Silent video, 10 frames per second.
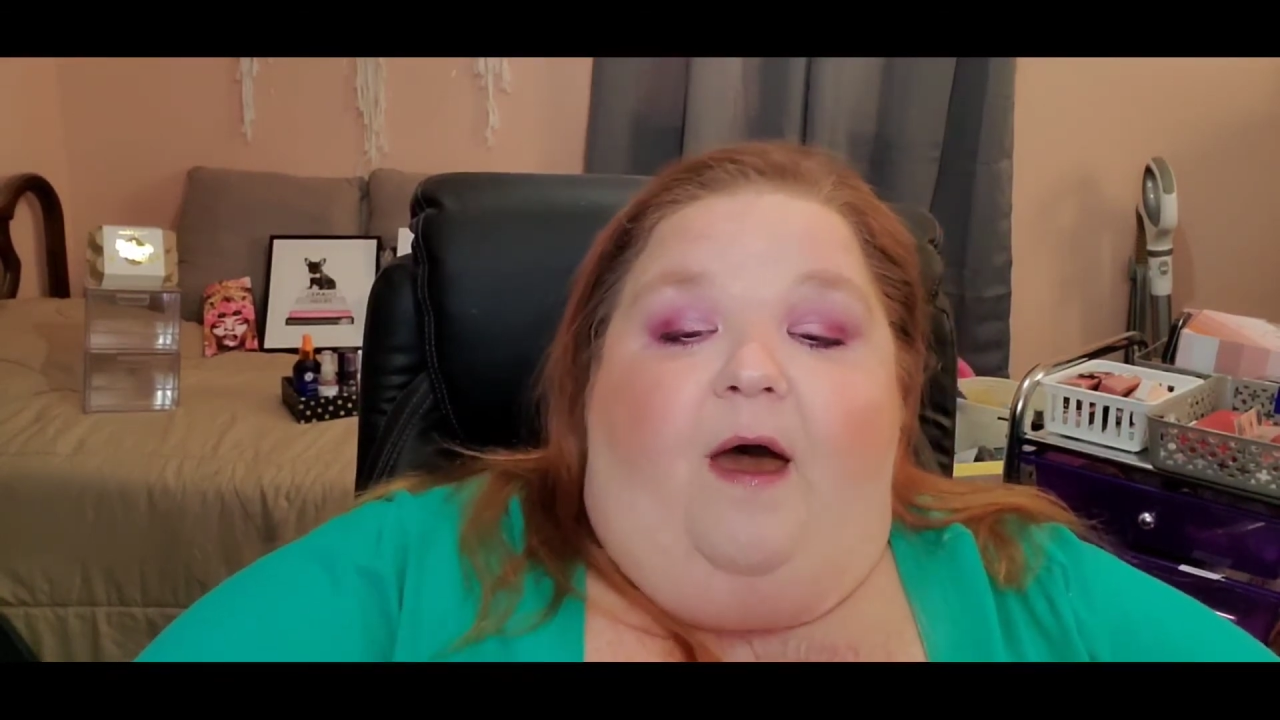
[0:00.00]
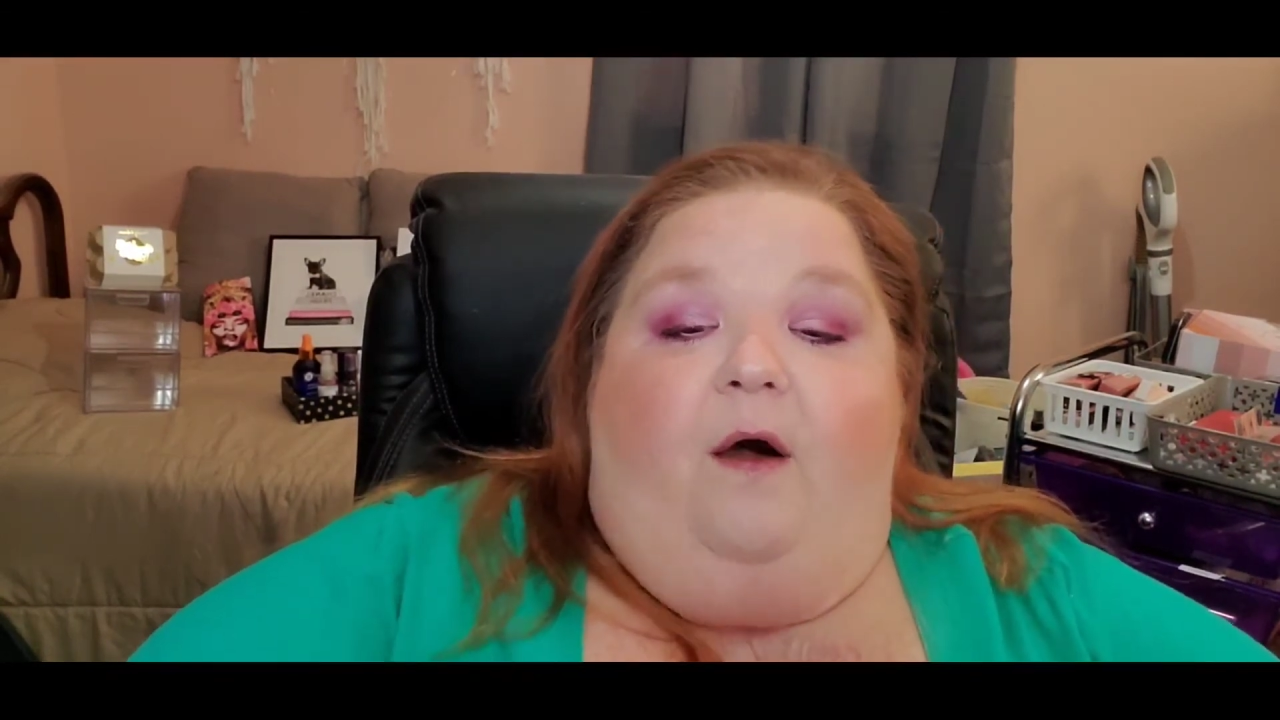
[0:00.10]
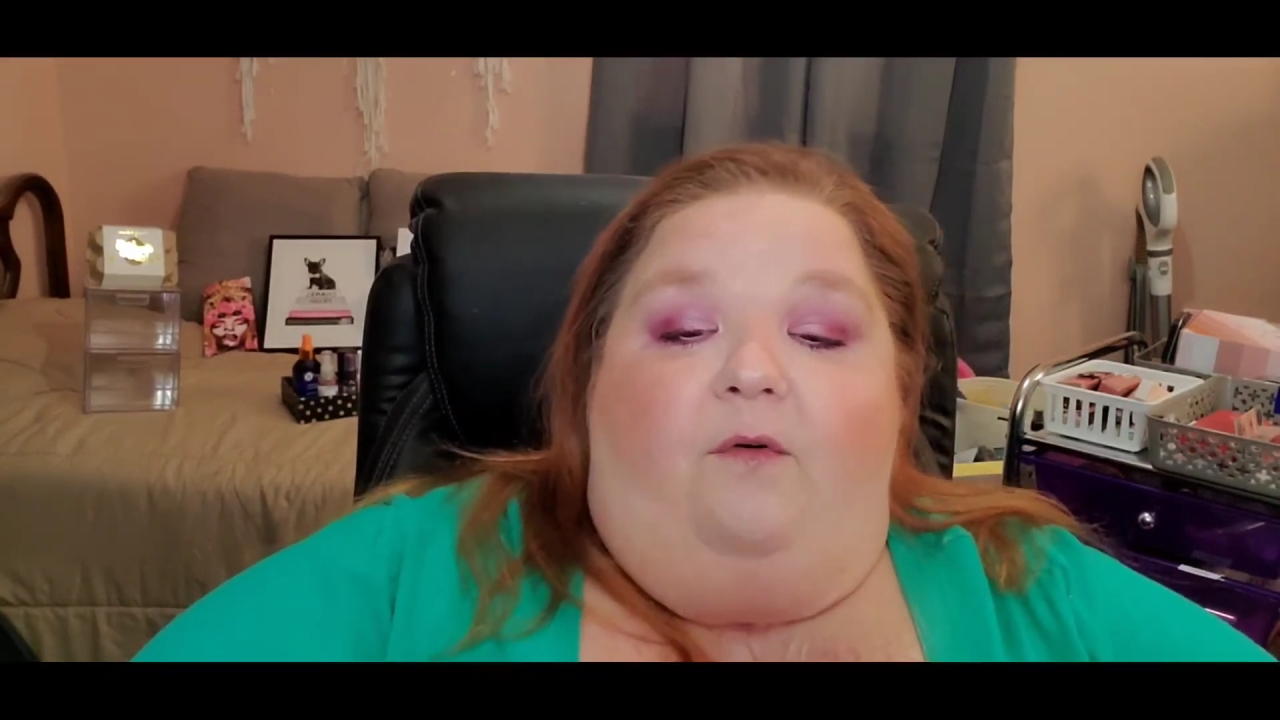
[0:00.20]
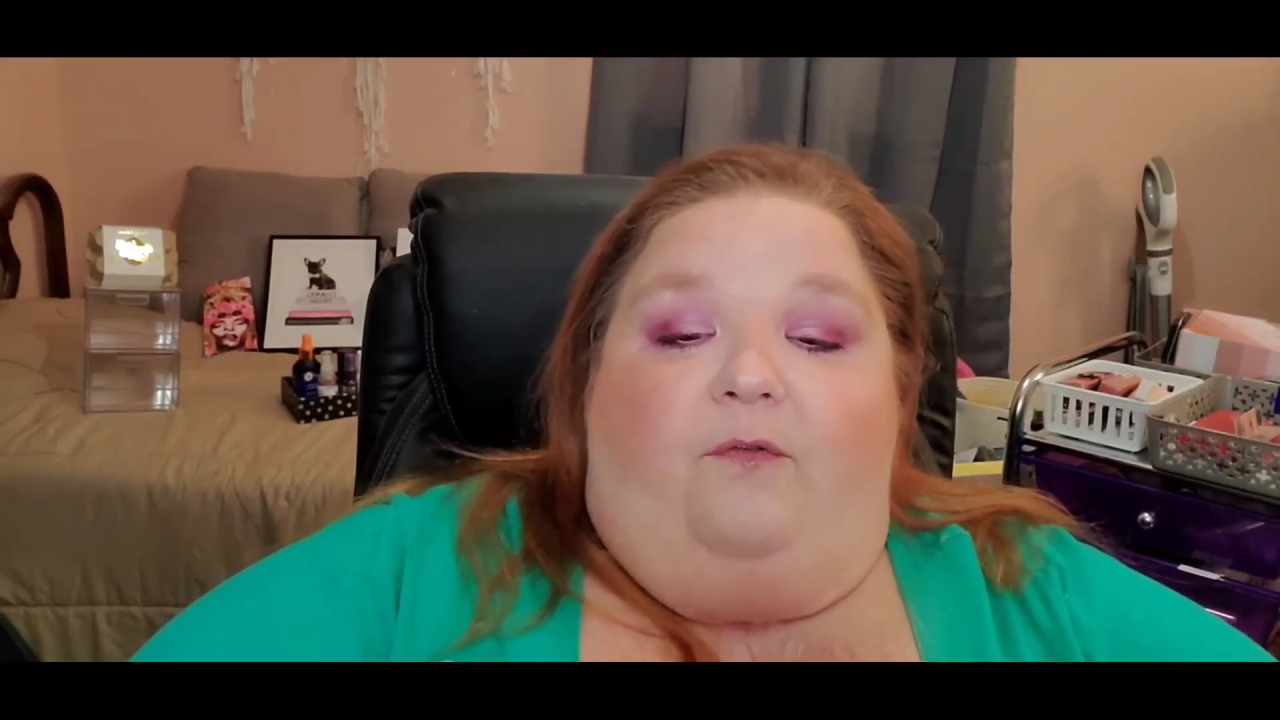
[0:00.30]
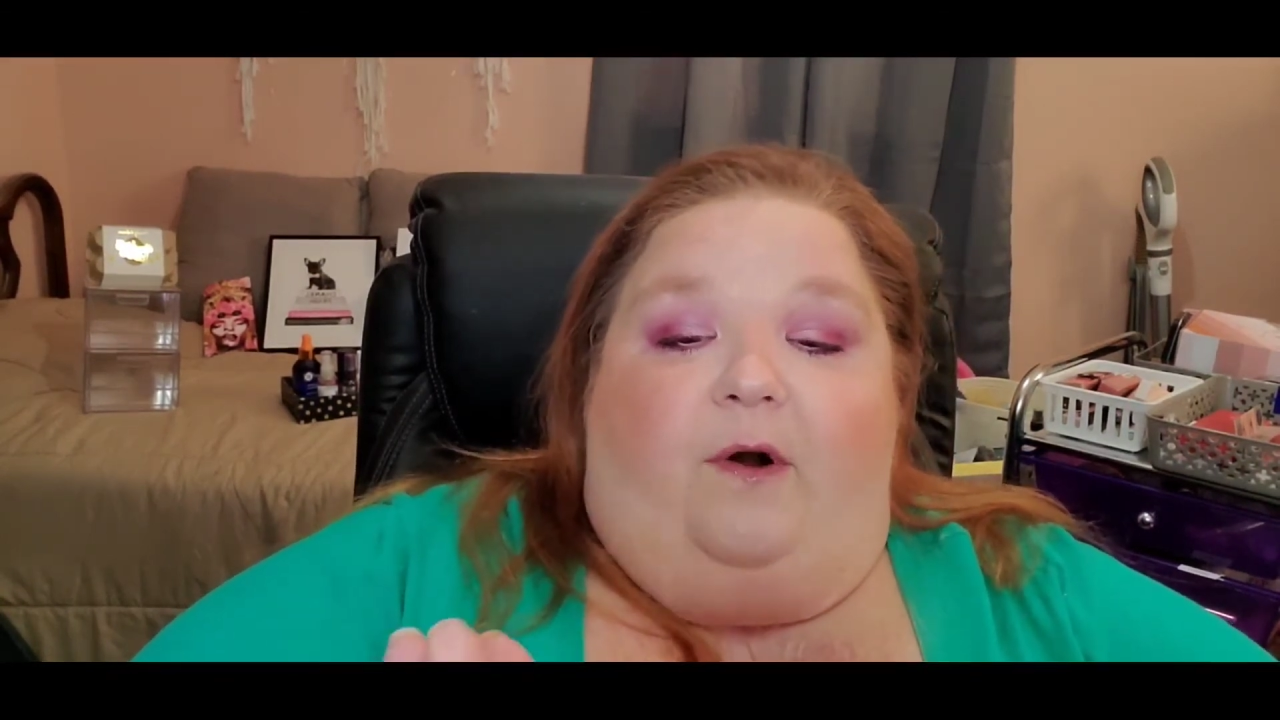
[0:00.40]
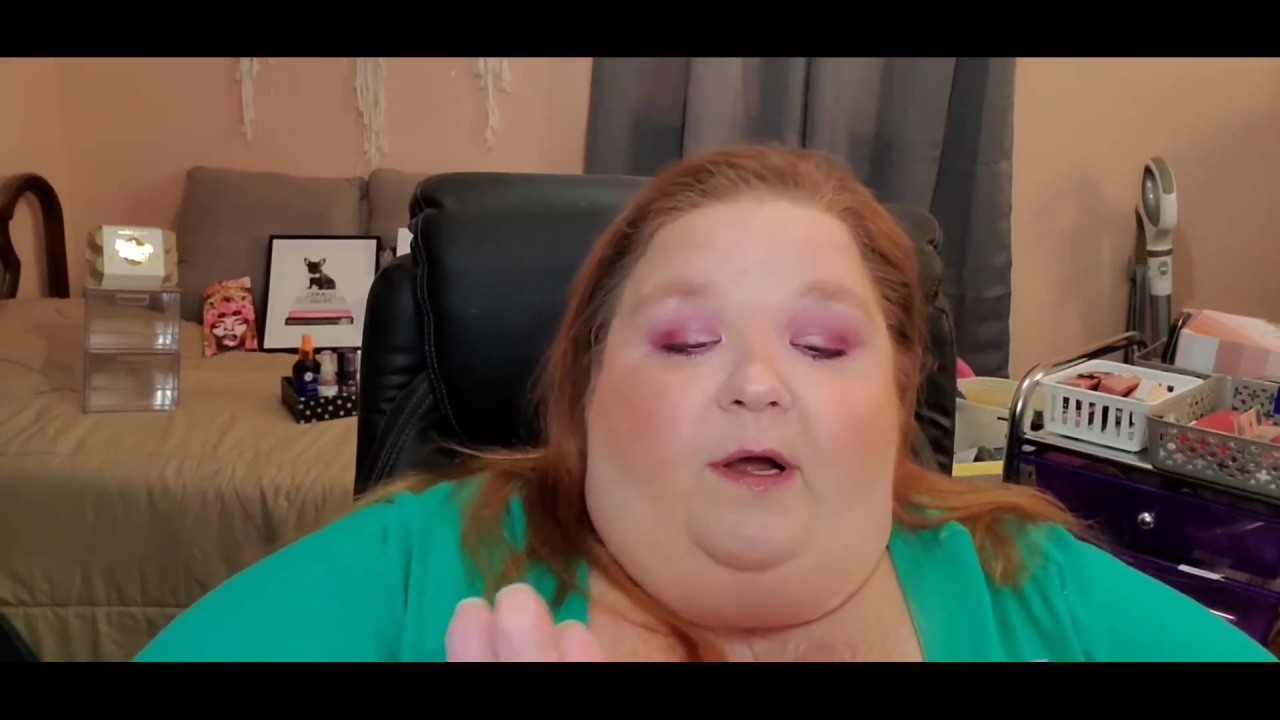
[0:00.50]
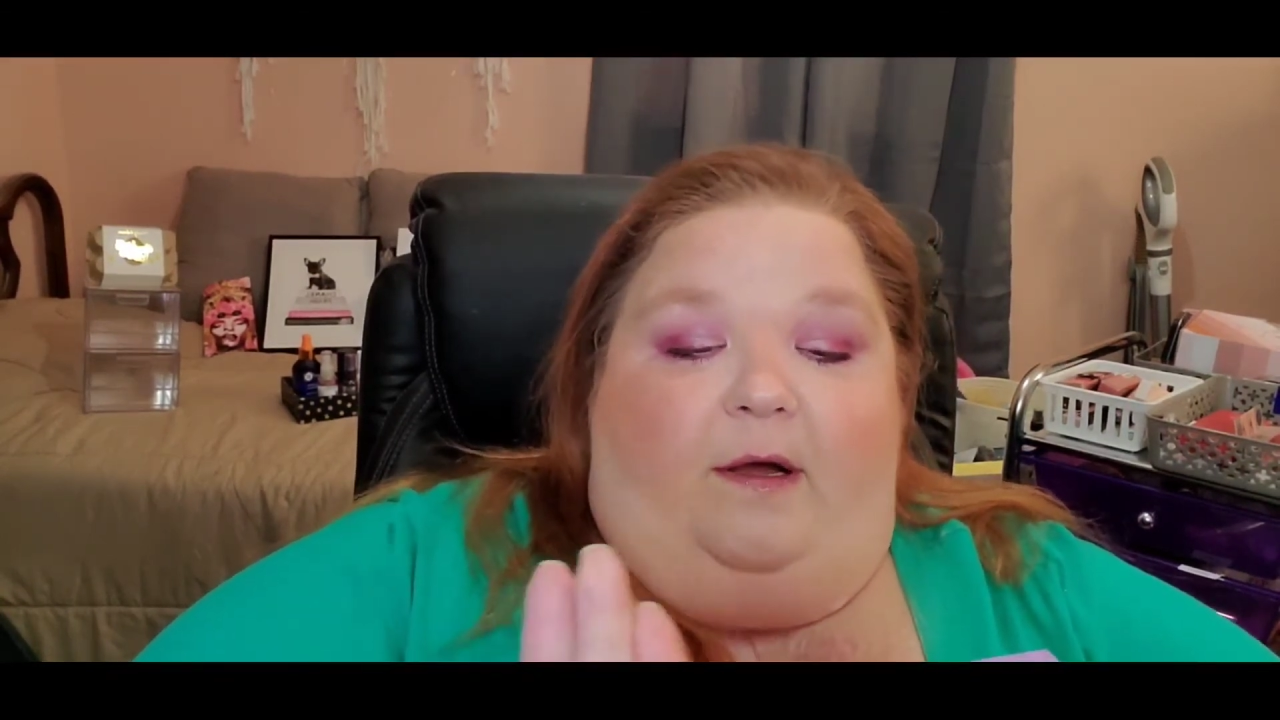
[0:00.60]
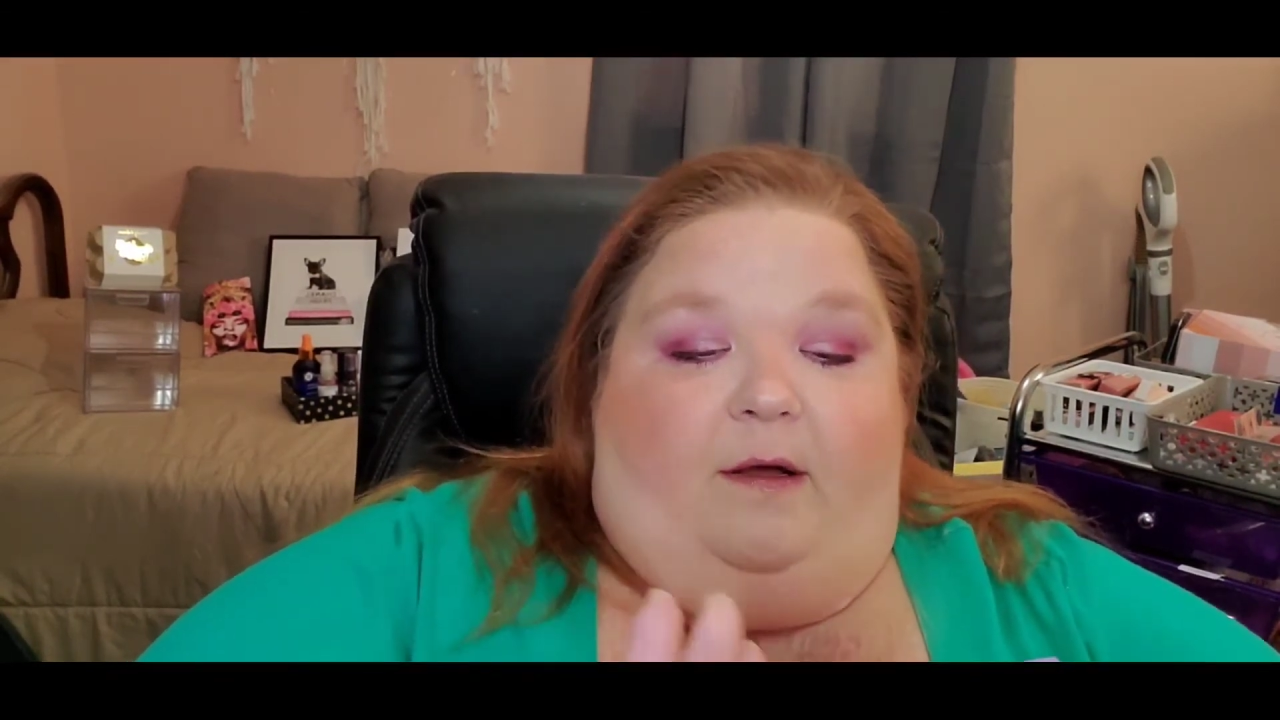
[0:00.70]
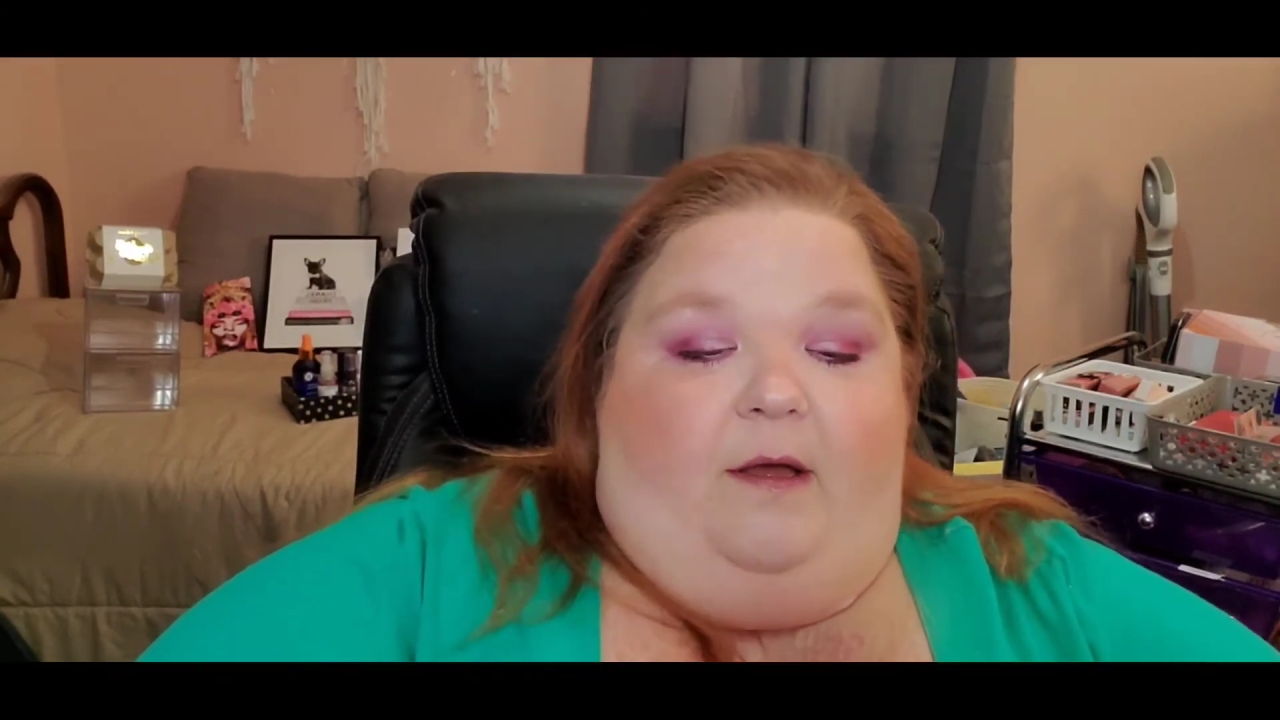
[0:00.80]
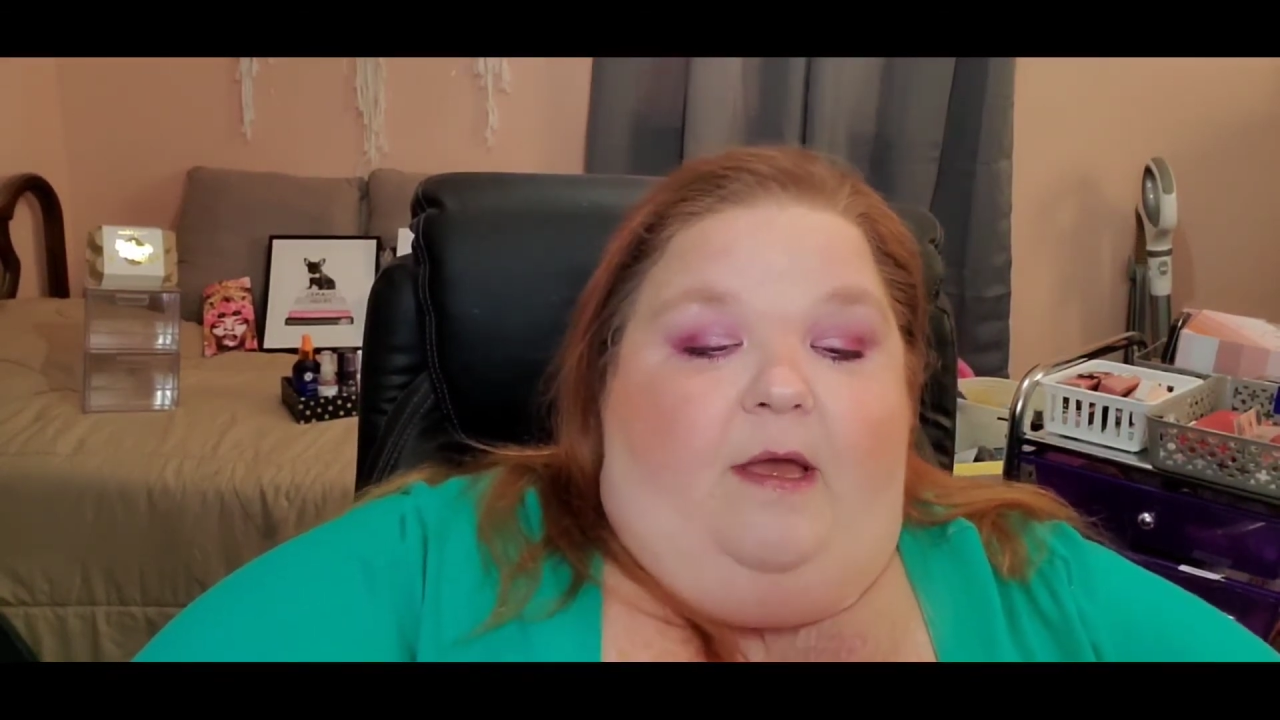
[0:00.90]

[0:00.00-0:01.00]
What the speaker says: OFRA.